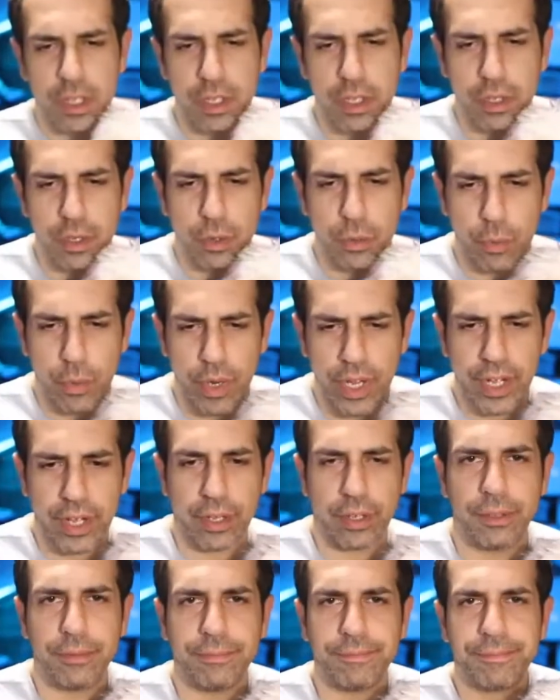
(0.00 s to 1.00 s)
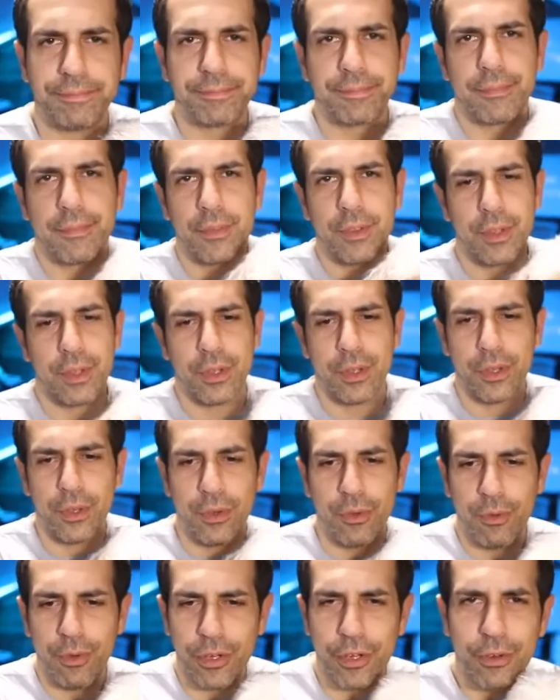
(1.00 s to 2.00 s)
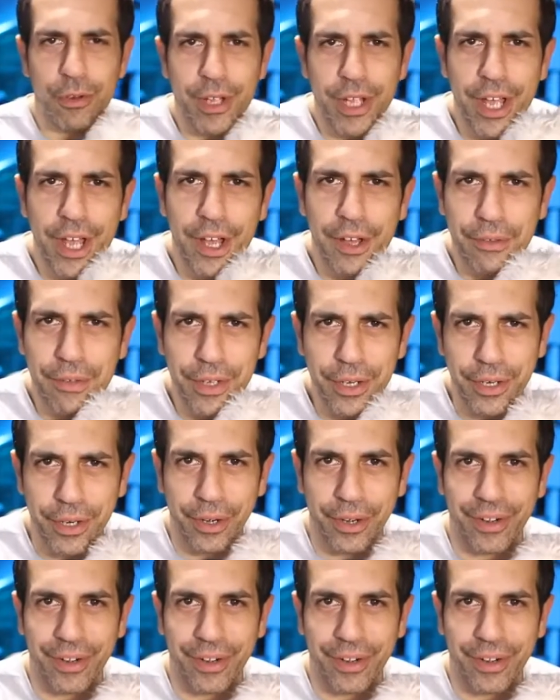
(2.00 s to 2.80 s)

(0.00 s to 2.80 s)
Well, what do we have here?